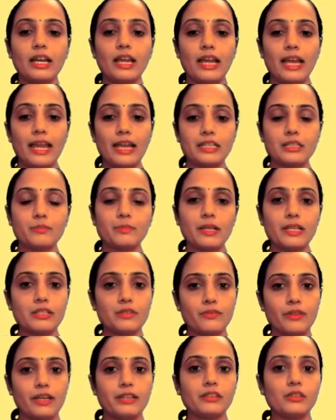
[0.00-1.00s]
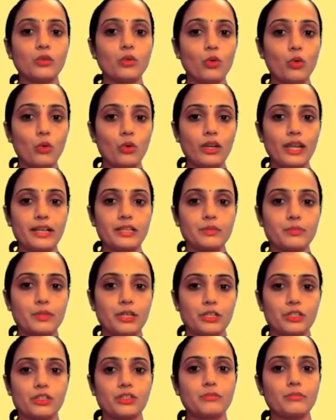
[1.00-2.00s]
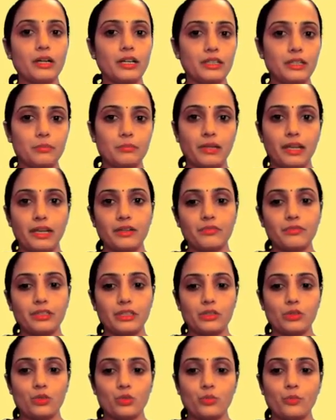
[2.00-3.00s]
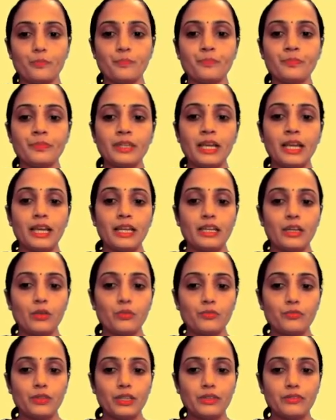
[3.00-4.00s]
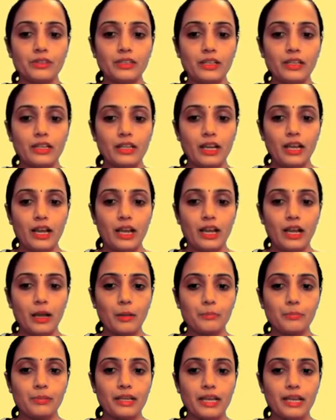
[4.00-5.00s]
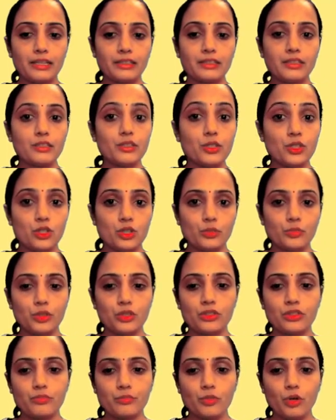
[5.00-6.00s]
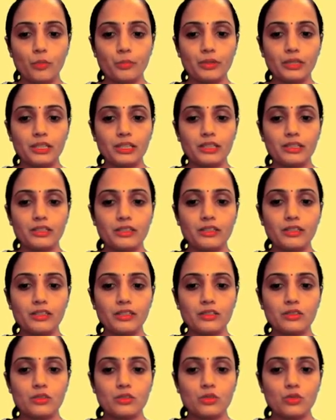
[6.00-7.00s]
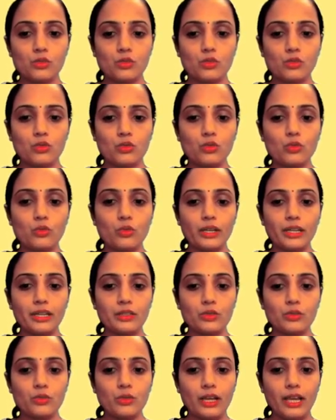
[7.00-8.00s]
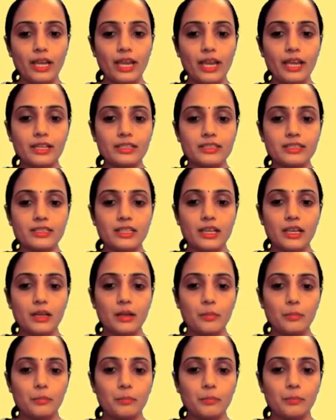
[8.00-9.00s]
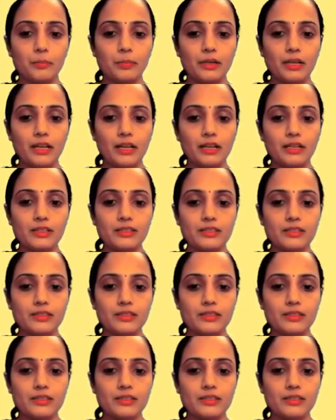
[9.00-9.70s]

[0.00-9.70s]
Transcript: x plus 5, the whole expression multiplied with 2. Now we will apply the distributive property here. So 2 into x plus